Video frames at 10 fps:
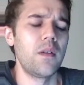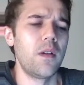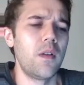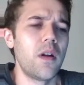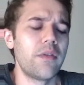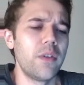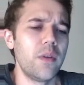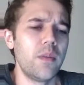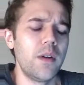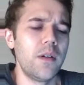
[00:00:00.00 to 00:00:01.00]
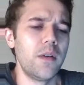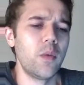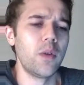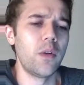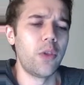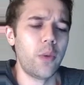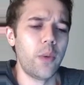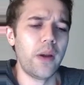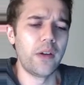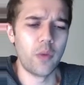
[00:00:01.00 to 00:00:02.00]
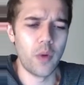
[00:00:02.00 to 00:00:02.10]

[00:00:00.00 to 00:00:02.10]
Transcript: a lot of them will throw out of